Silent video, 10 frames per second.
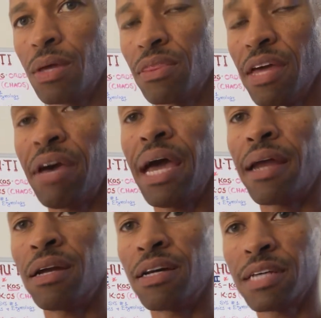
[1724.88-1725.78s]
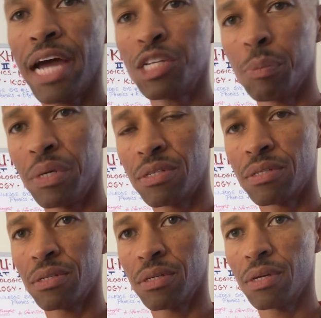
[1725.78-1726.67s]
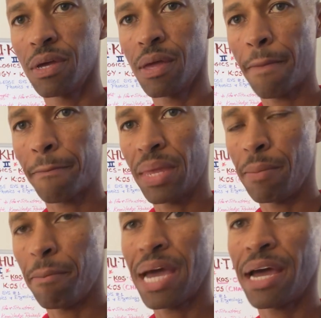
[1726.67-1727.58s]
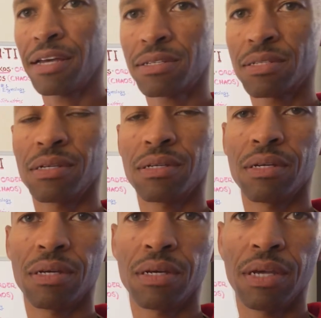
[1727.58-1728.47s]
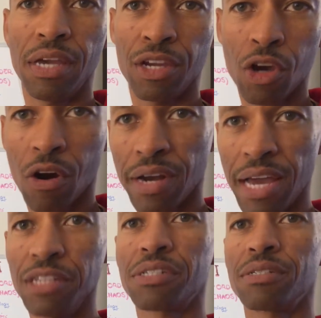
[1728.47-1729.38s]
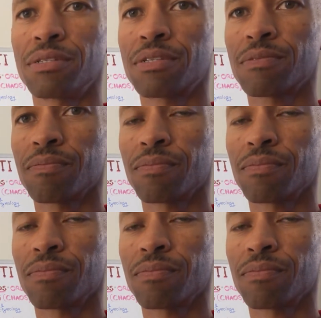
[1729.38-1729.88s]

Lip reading: they've had attachments in past incarnations.